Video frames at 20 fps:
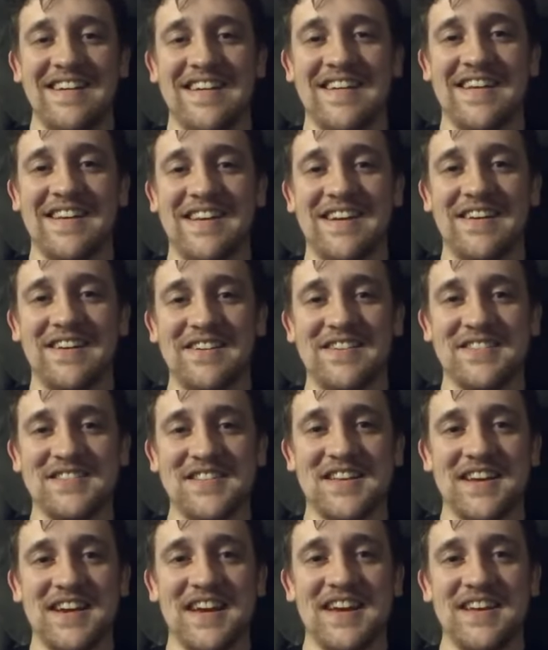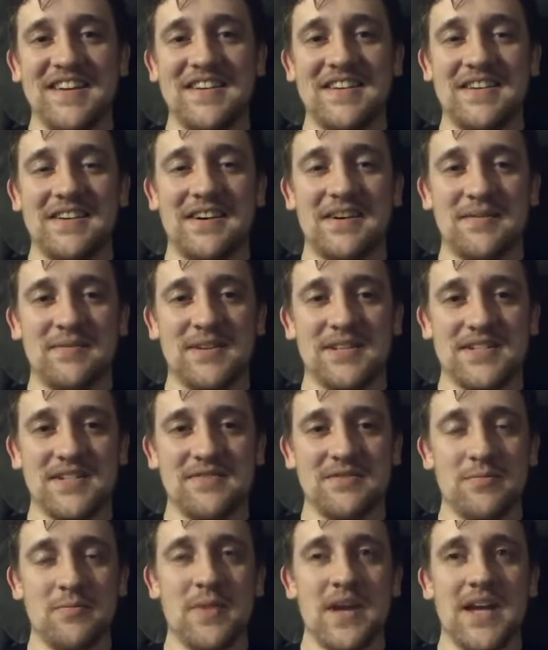you know, it's like I don't know how much of
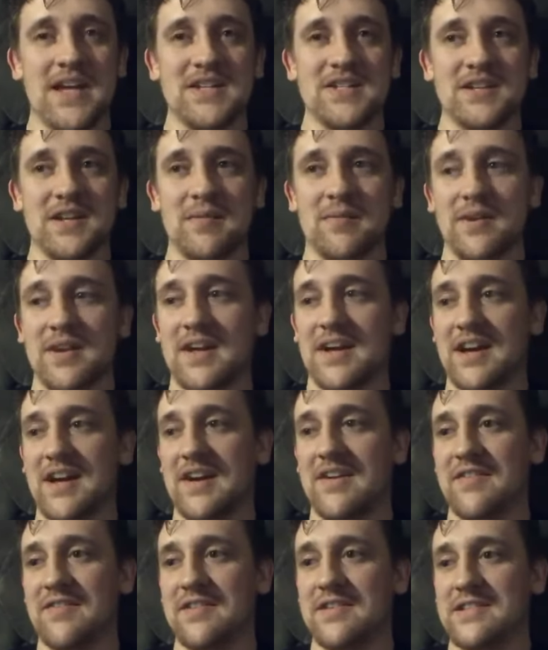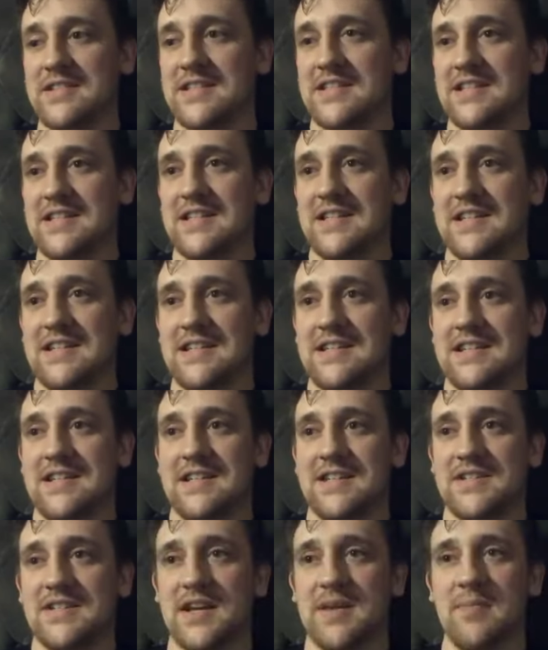a mansion I'm gonna have.
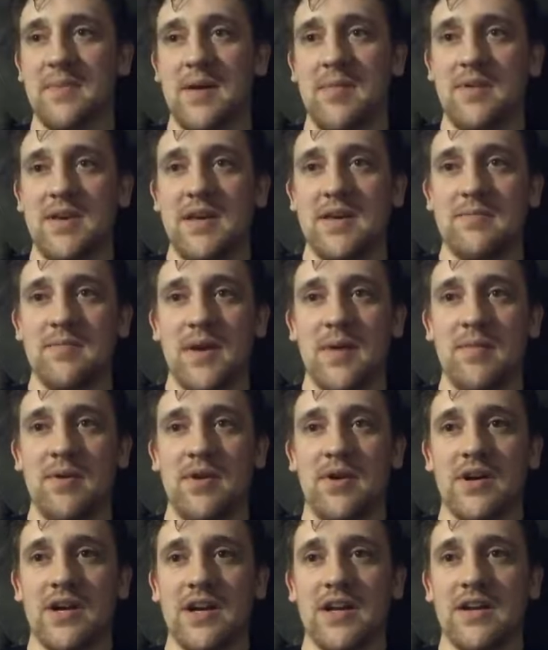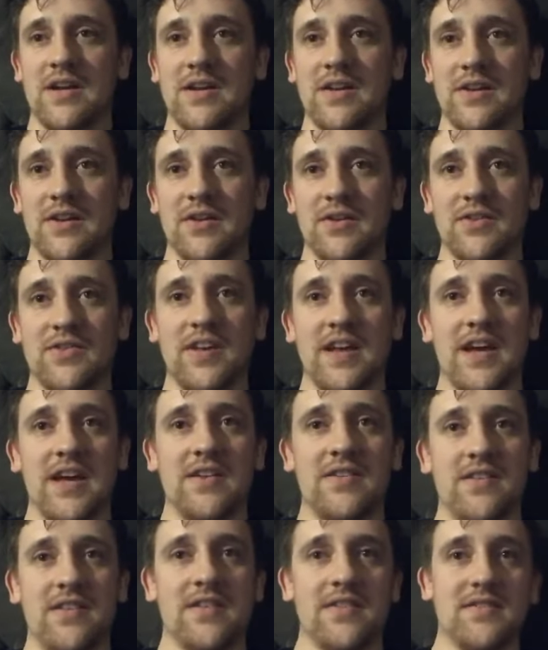It's like maybe maybe I'll get a little
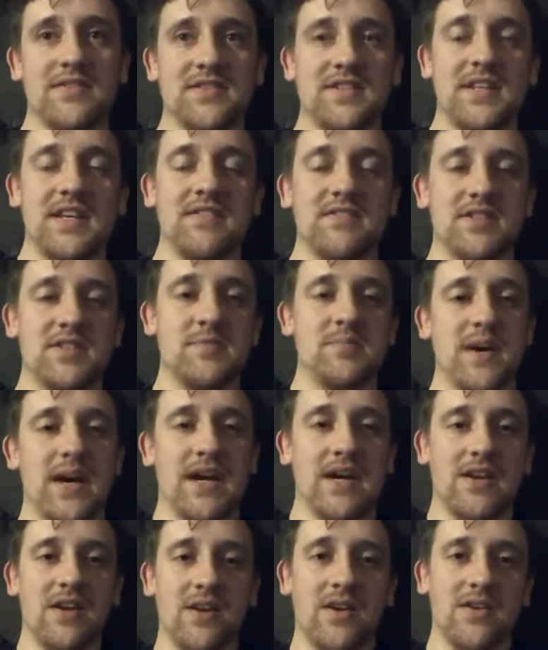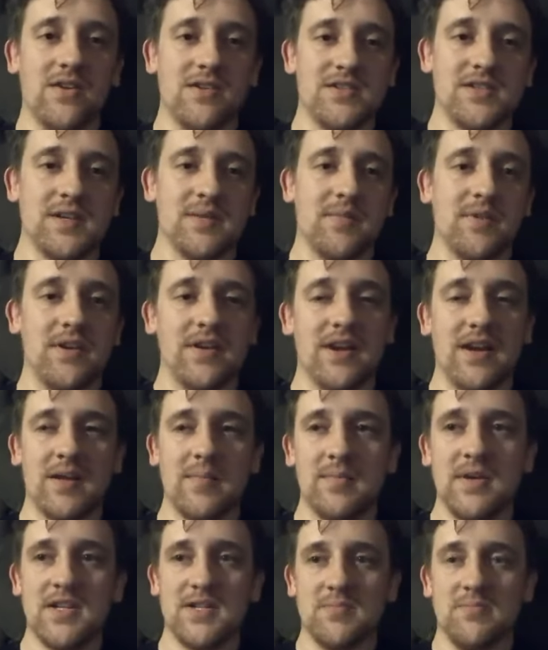tent in Steven's backyard or something and I can
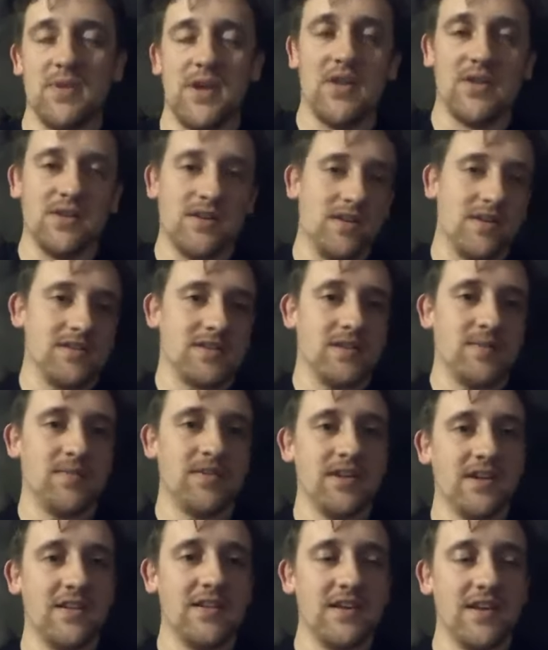be his butler or something in the